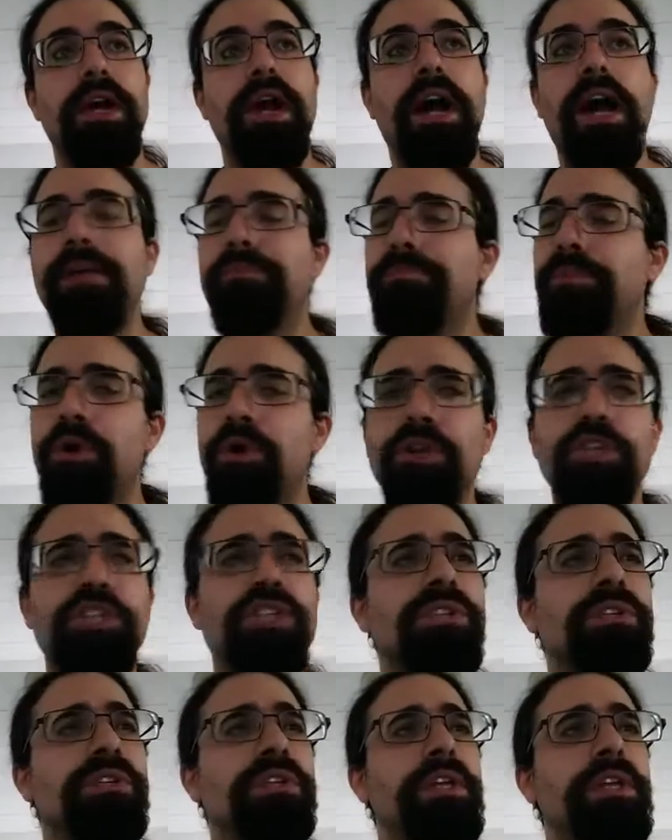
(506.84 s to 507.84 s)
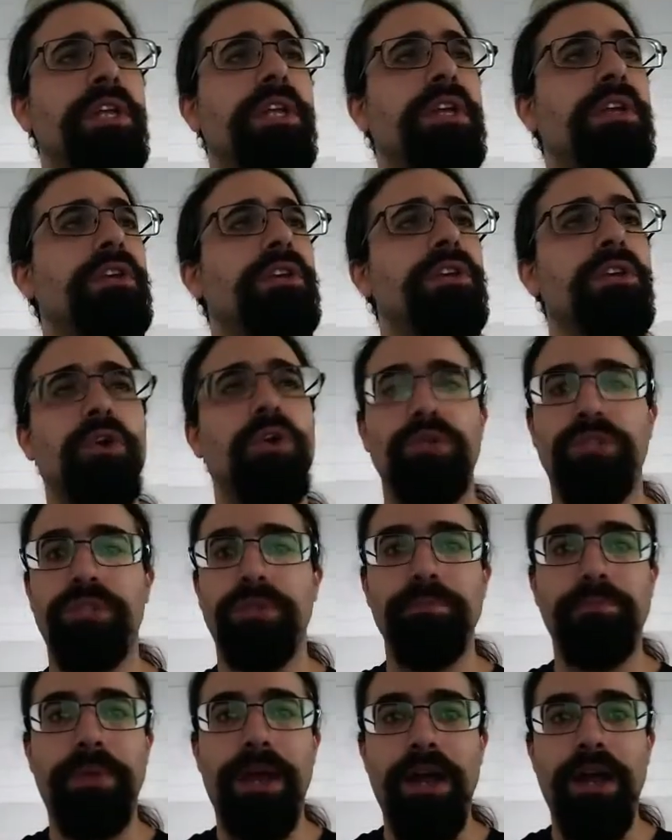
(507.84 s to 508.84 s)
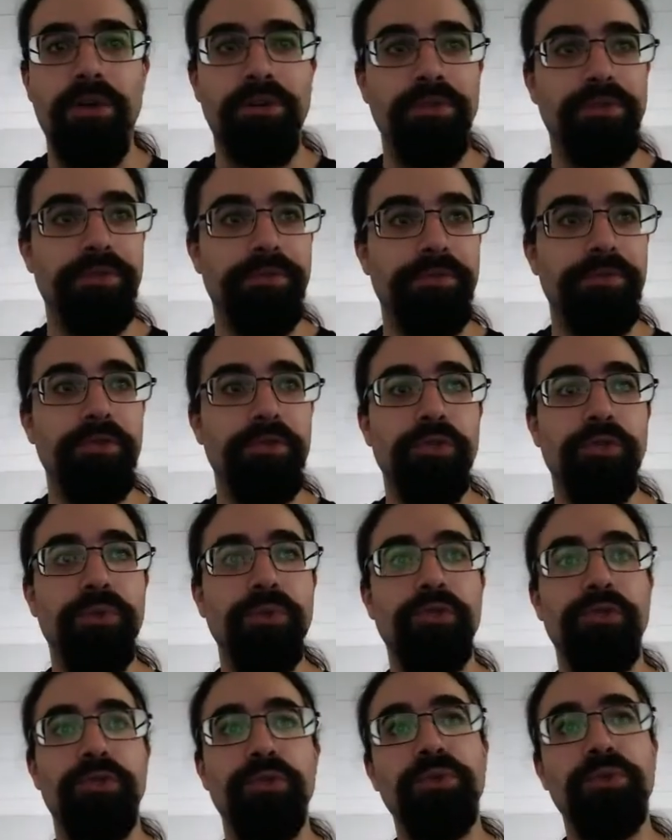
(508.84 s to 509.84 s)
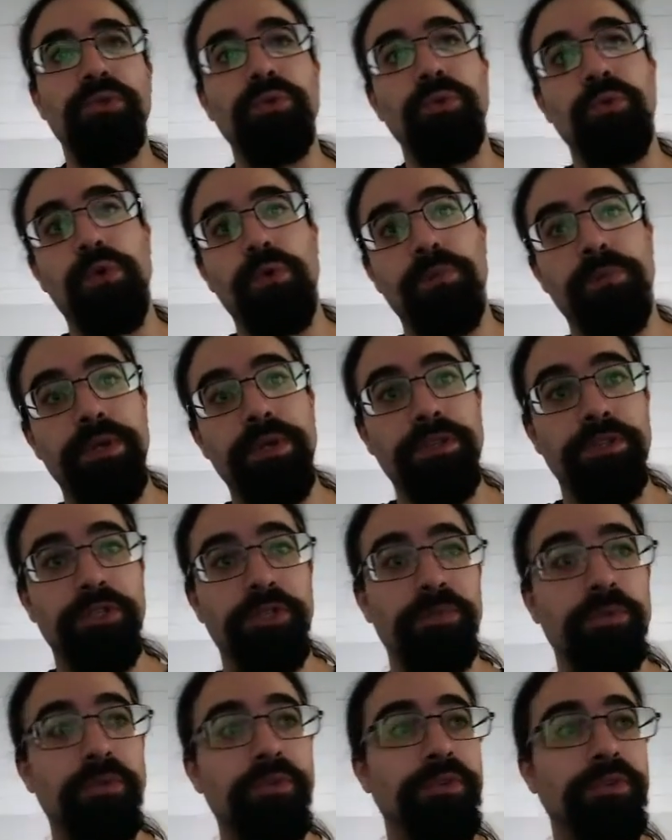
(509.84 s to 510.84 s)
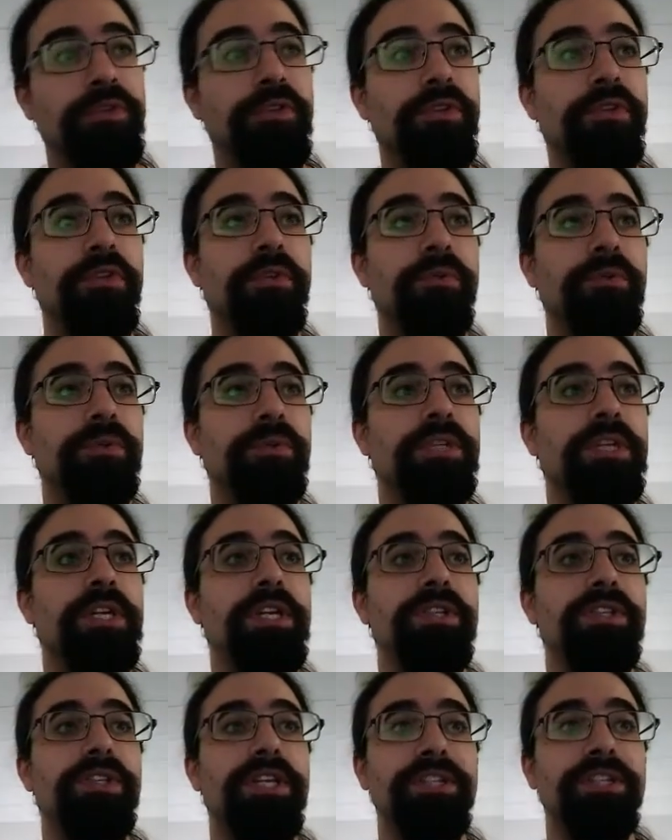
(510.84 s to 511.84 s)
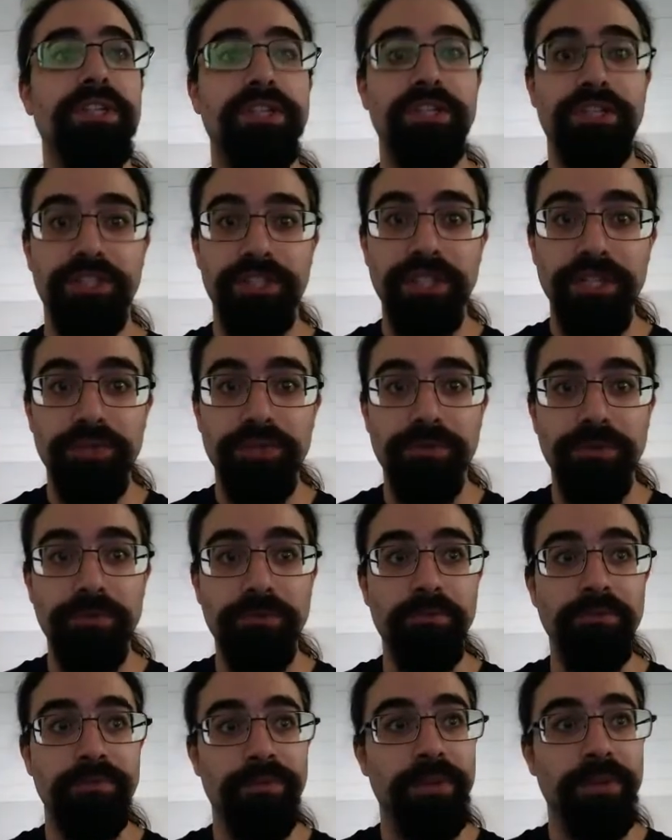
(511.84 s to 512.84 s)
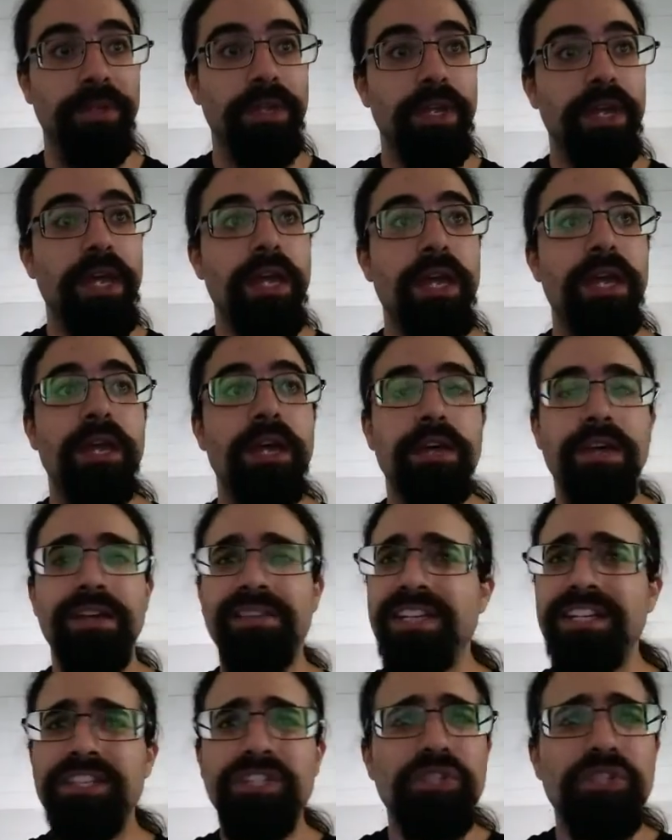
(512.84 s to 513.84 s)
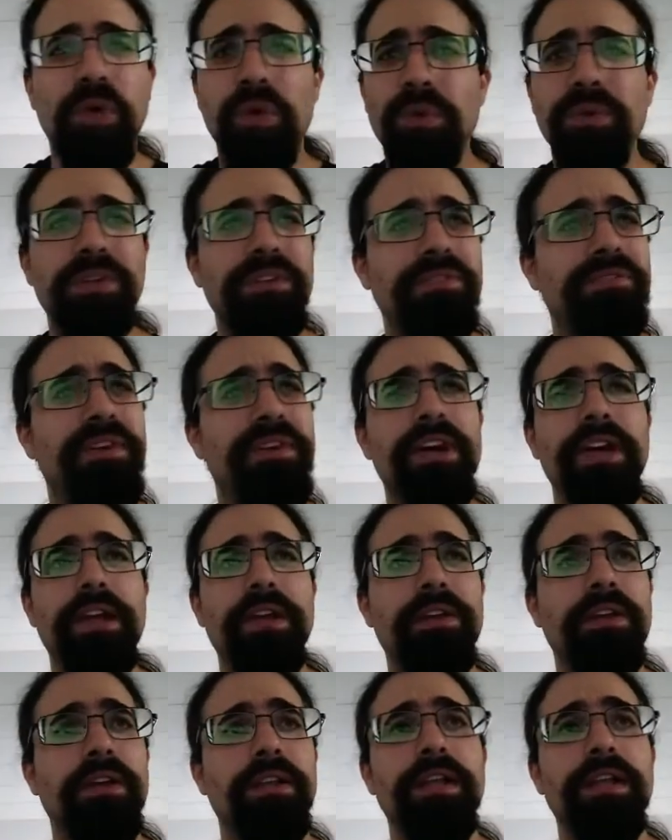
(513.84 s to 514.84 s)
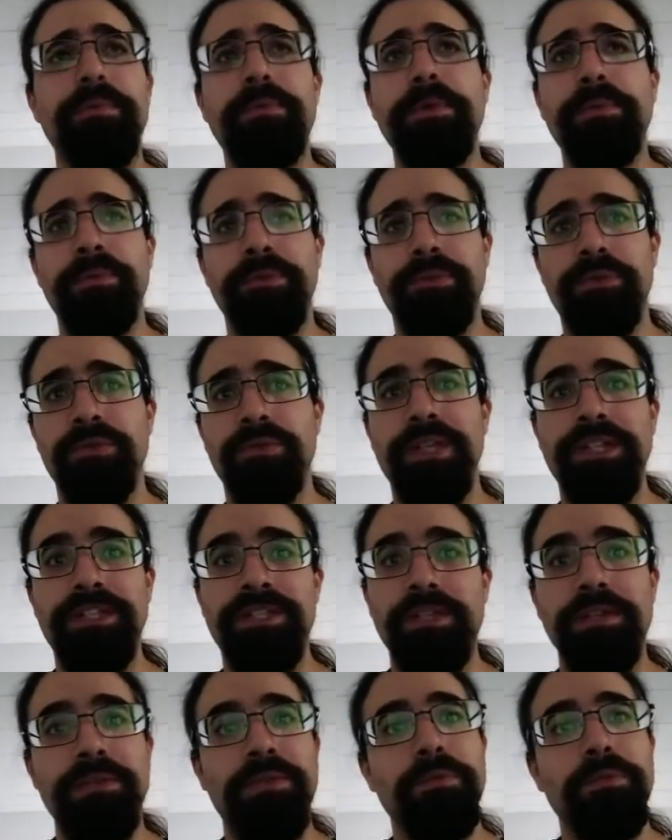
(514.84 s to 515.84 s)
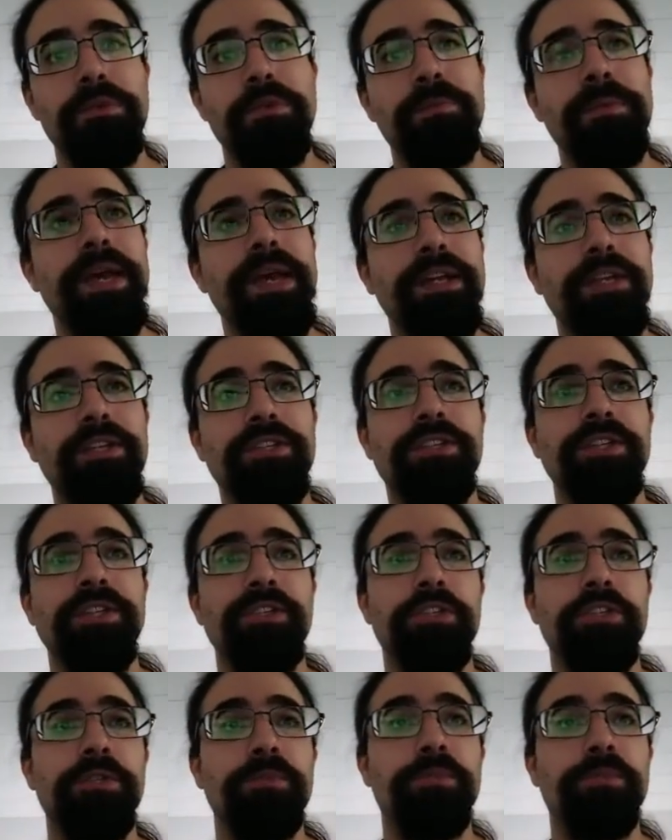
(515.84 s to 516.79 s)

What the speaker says: I personally know some powerlifters who choose to incorporate this move into their routines as an accessory movement. And that's totally fine. A lot of people do that. Same thing with the back extensions.